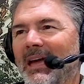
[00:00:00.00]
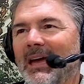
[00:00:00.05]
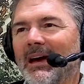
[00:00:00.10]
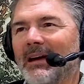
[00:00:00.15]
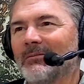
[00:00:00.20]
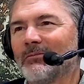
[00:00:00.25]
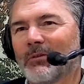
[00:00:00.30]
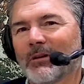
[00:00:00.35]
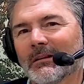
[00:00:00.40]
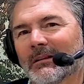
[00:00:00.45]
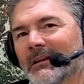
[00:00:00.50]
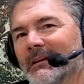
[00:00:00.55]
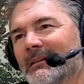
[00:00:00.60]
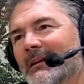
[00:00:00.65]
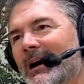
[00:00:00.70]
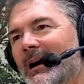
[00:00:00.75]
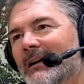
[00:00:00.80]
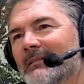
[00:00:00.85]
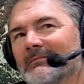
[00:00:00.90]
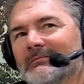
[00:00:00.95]
had really
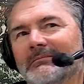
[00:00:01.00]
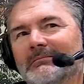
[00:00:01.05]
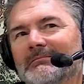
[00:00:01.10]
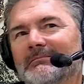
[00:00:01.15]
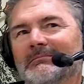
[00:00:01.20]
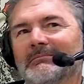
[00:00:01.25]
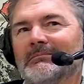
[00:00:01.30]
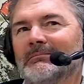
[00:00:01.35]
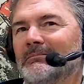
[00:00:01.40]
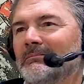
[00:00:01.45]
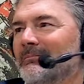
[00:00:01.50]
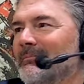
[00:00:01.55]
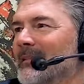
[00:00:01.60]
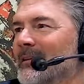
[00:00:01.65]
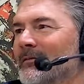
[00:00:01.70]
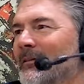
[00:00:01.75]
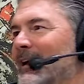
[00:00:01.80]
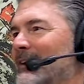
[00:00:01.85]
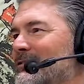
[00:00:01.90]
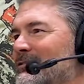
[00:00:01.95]
not
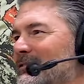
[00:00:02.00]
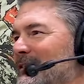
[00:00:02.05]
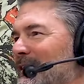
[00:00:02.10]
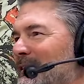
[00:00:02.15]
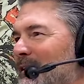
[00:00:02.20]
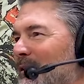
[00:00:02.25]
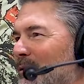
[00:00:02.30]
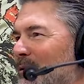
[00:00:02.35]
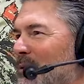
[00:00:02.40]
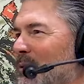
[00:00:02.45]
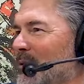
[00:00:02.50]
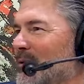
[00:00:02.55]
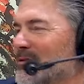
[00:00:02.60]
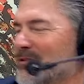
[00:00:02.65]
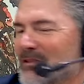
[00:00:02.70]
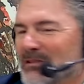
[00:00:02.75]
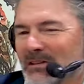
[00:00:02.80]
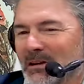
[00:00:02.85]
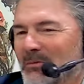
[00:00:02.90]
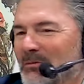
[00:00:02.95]
invested in their course
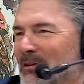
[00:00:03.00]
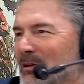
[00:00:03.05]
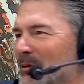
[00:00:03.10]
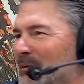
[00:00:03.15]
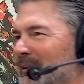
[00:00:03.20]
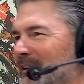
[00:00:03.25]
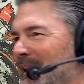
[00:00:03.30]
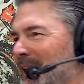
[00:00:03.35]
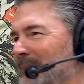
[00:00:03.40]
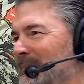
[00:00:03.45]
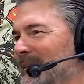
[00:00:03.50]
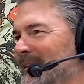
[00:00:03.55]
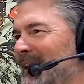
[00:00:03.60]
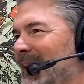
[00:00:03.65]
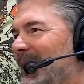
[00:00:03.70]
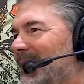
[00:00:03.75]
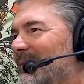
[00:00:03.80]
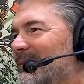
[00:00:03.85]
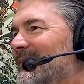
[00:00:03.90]
because they were the only game in town.